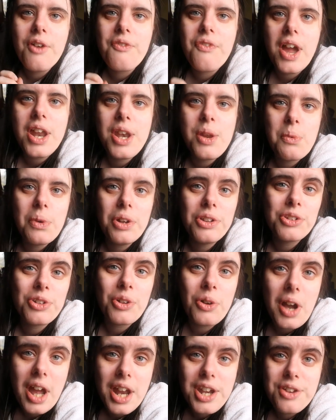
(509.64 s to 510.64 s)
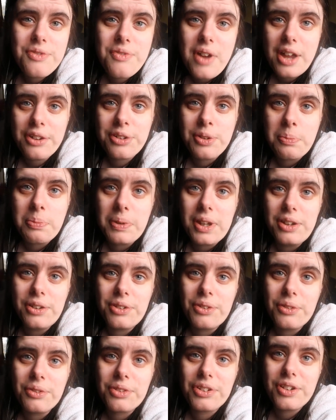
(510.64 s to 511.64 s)
If anyone's got any
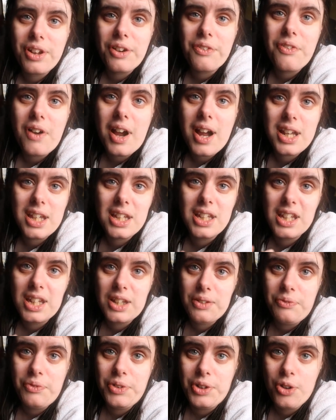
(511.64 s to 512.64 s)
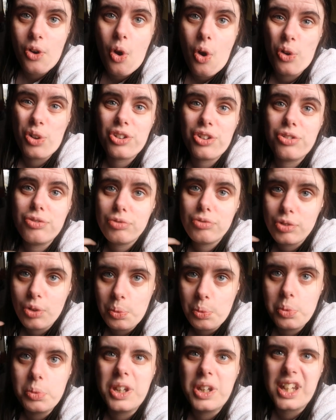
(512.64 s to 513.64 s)
recipes or stuff that I can give the dogs
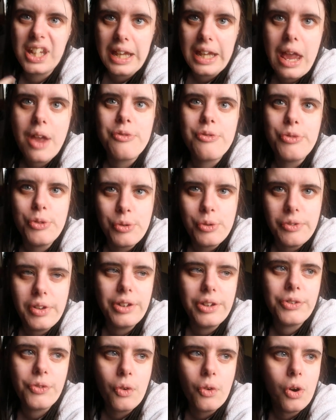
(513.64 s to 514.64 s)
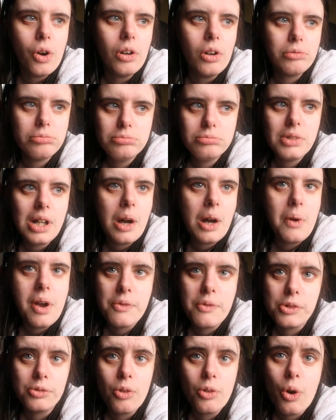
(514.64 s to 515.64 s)
so we can get through this for
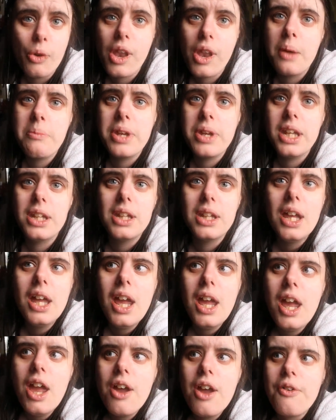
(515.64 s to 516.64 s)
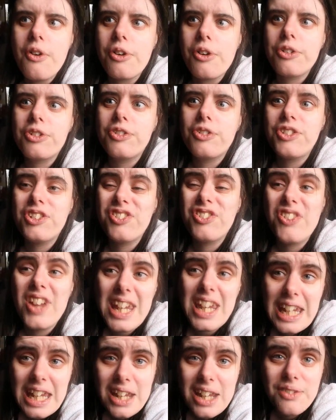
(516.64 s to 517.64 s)
however long. I mean, we're
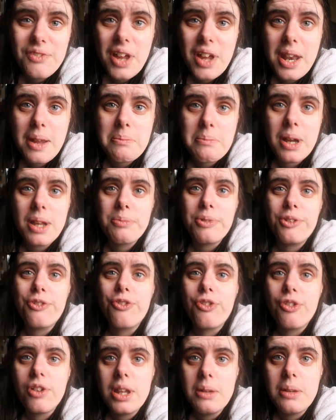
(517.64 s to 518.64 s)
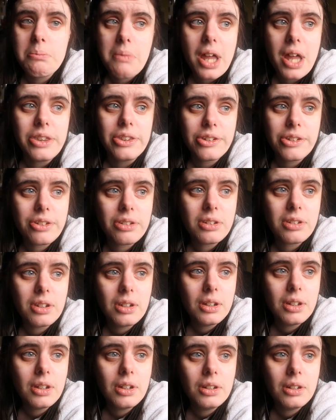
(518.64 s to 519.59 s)
thinking that it might be 3 months